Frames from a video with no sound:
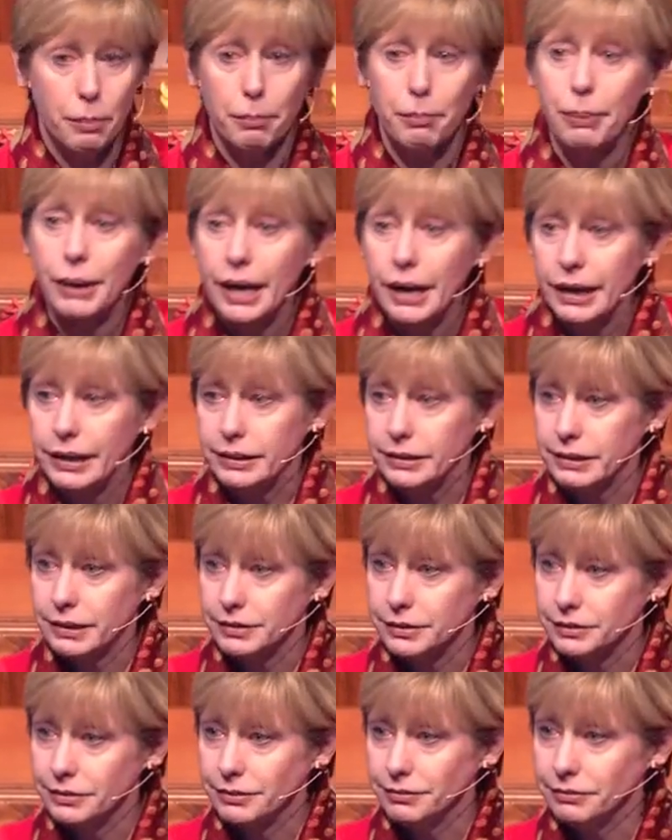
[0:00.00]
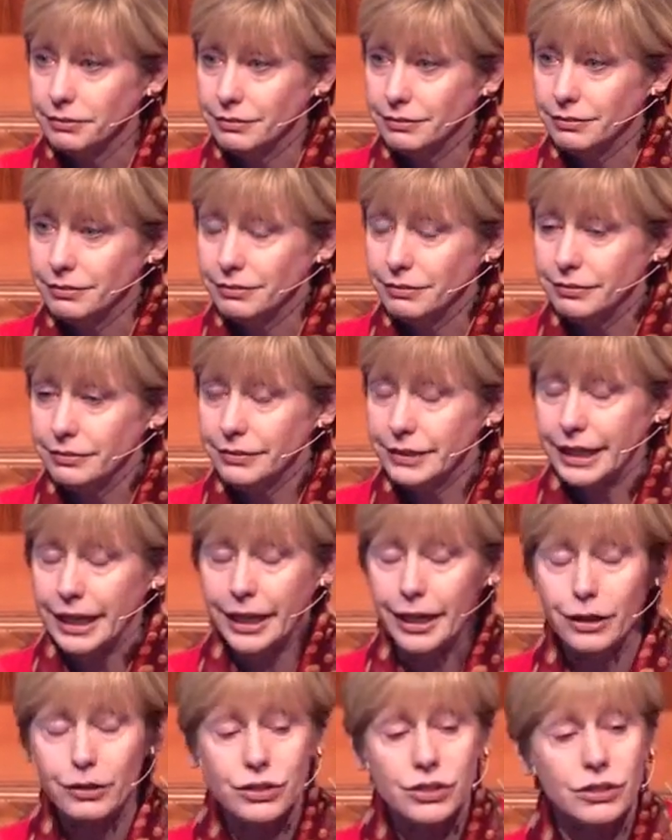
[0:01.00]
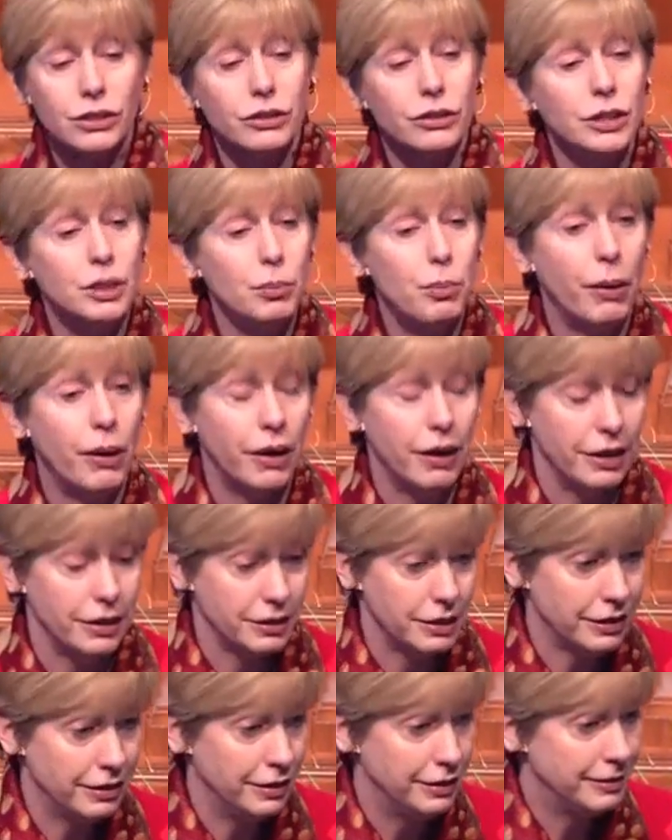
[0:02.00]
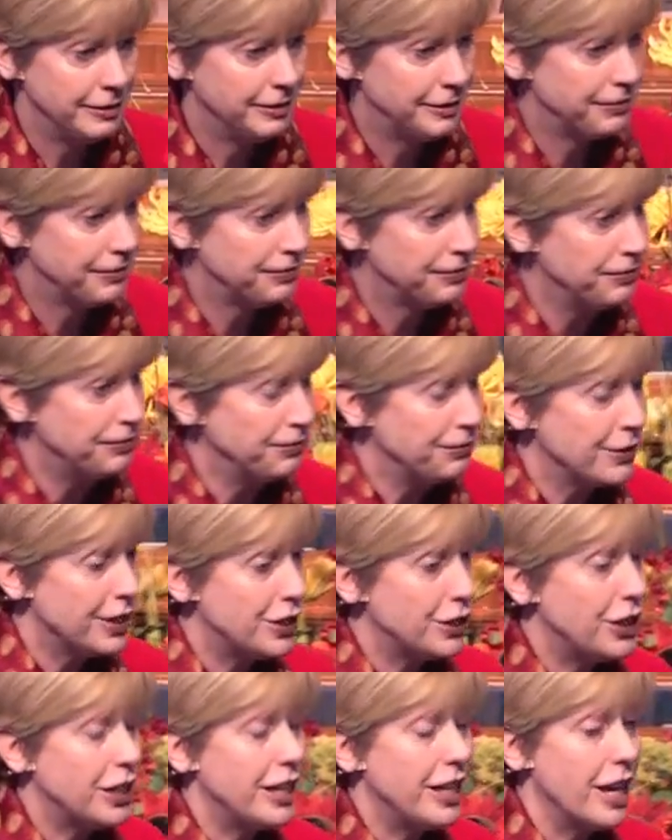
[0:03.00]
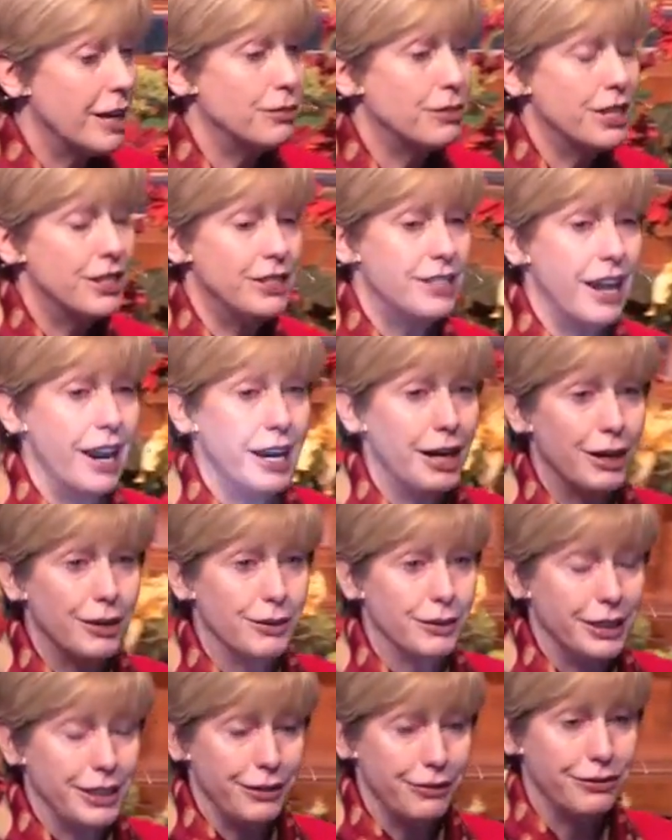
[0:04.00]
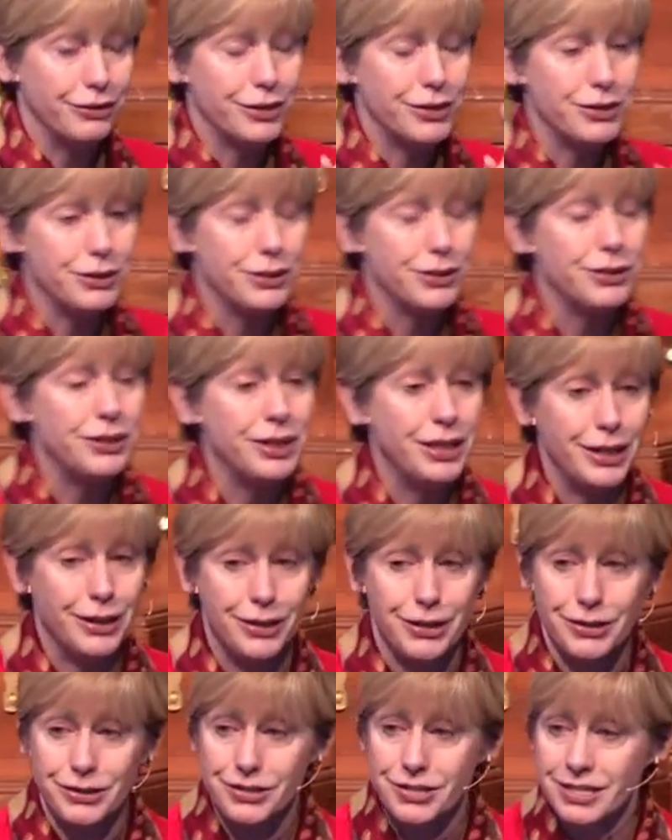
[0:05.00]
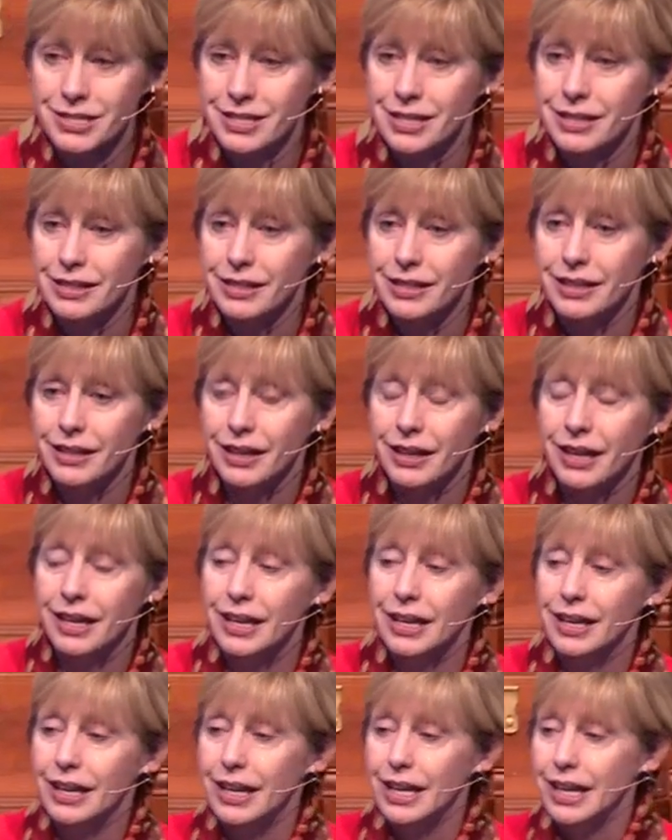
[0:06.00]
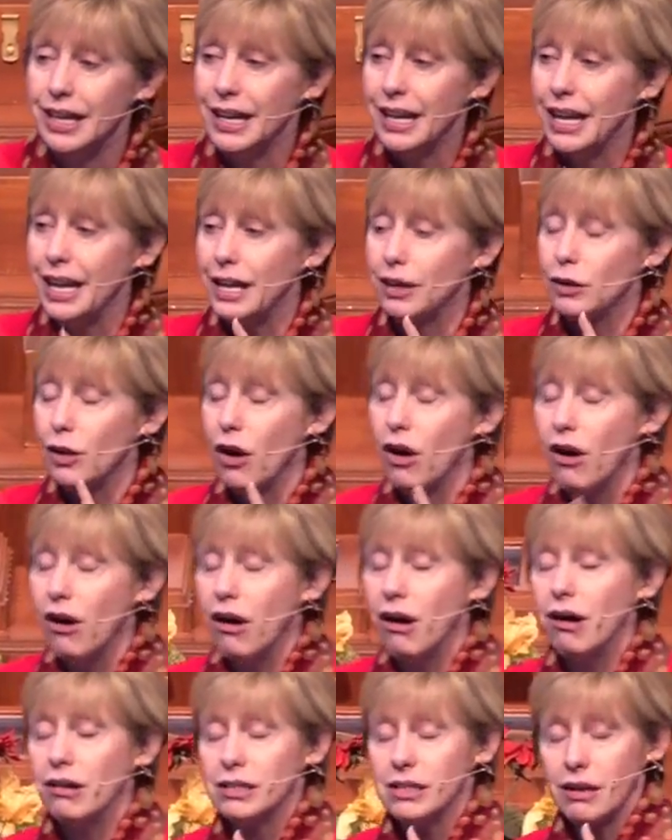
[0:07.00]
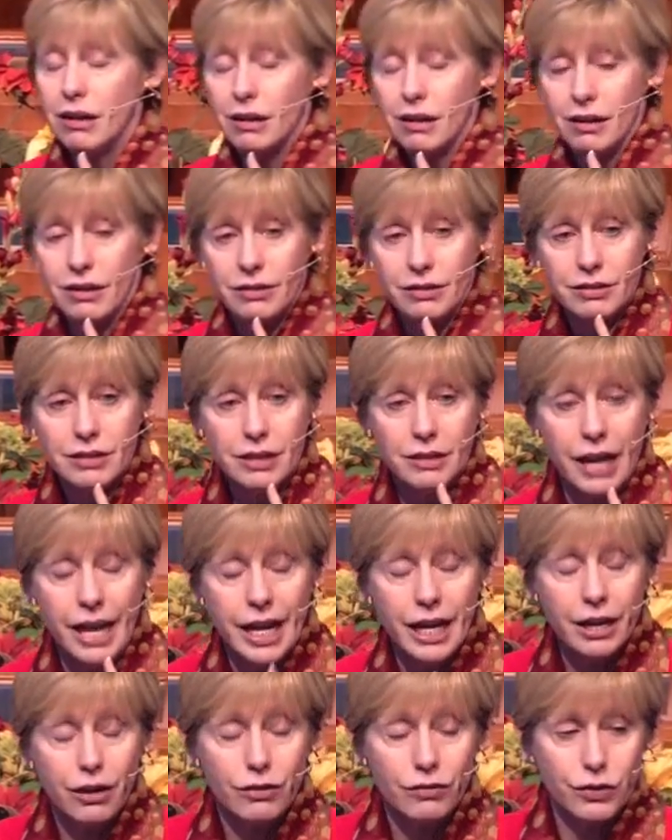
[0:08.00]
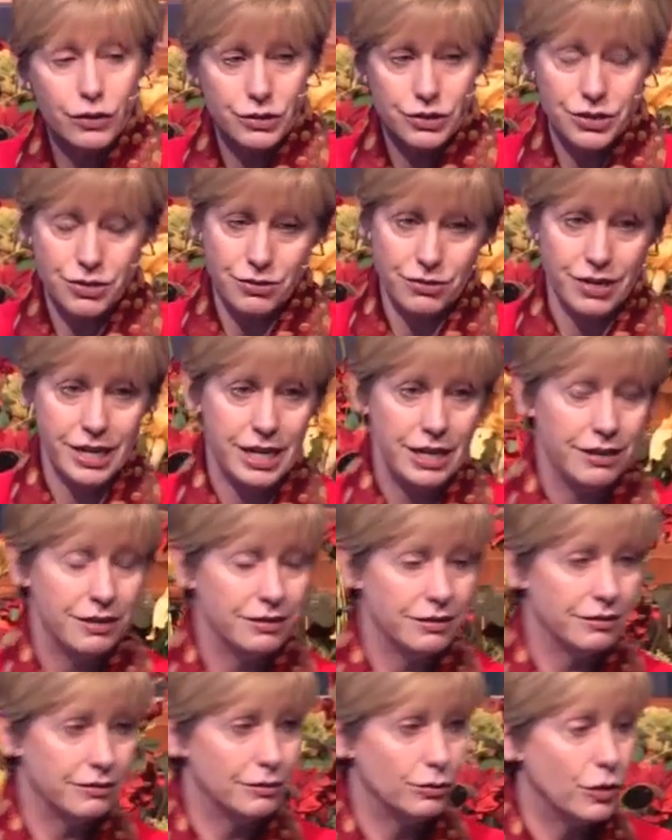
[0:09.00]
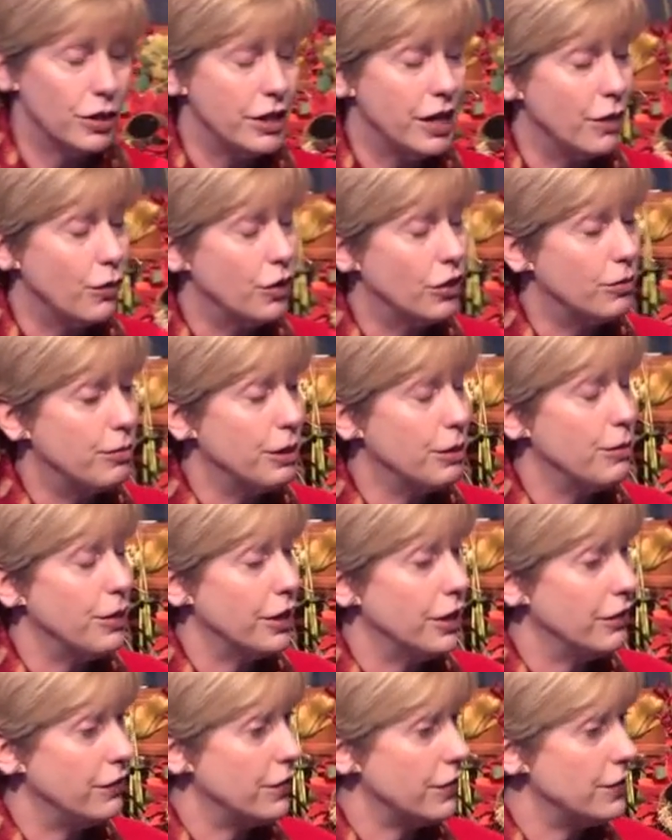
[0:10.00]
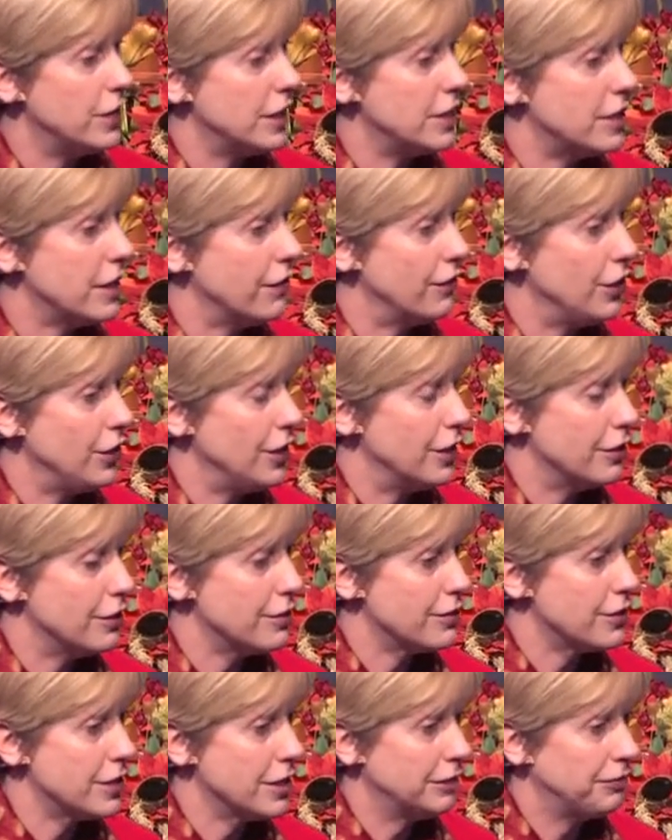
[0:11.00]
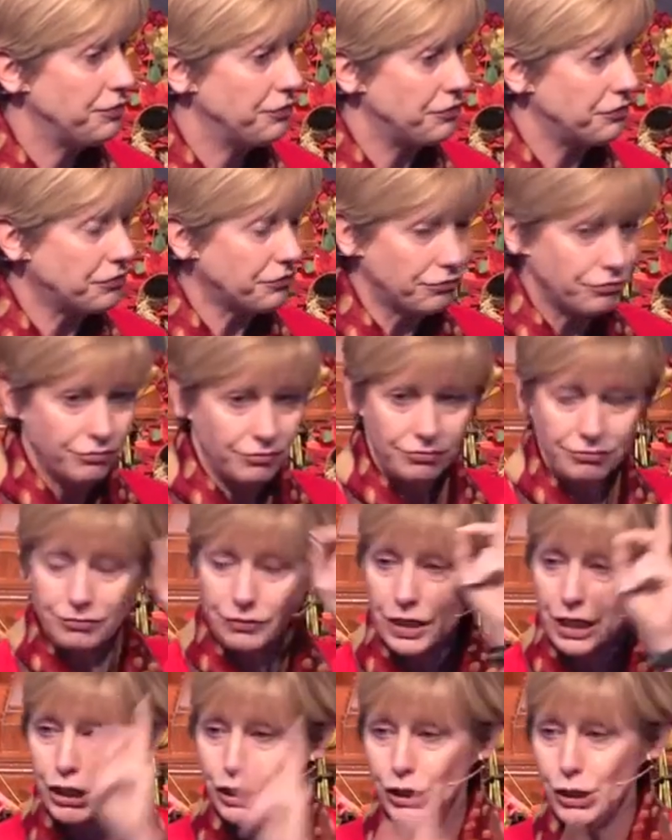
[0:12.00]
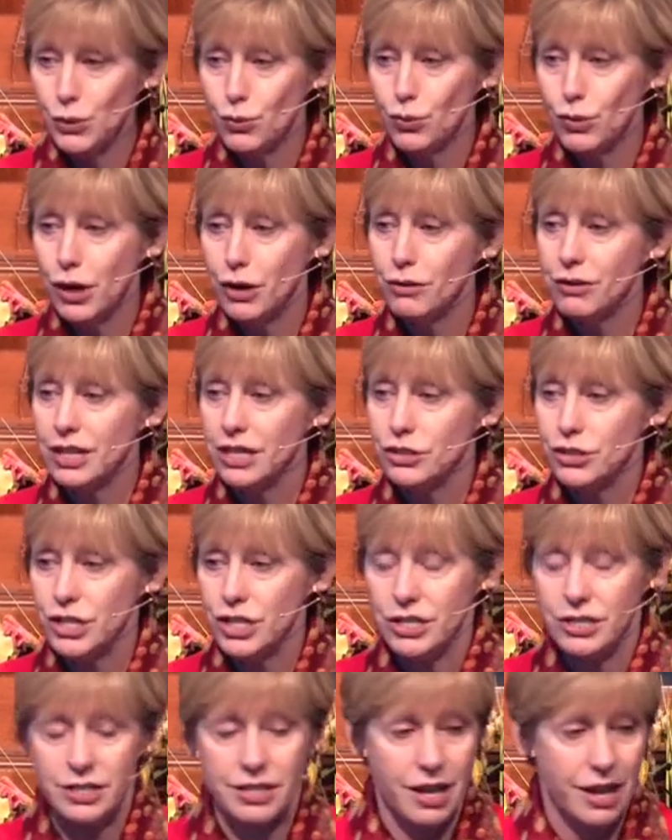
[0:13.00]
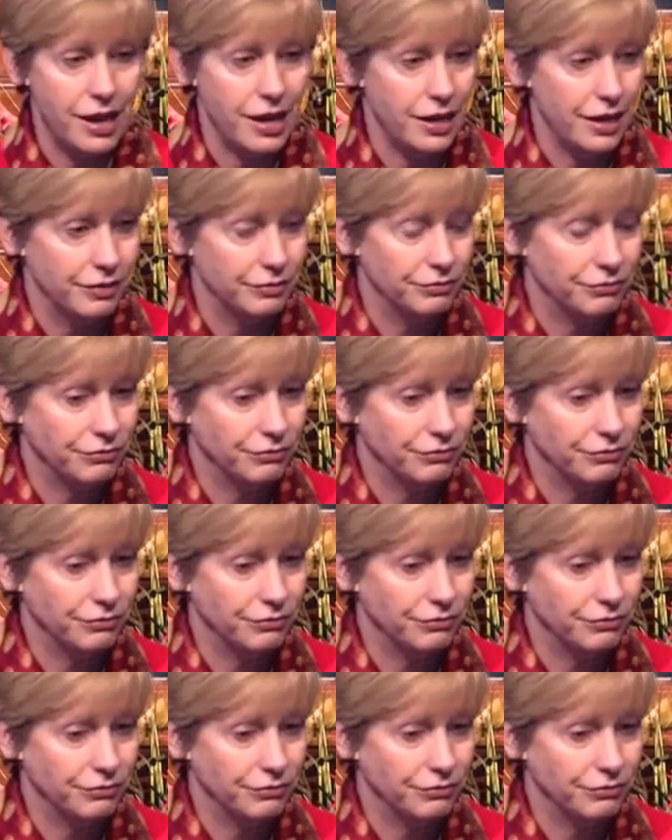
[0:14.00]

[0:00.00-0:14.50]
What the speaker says: But here's the good part. She kept a diary for 2 years. And on the anniversary, when they would have been married 57 years, she wrote and she said,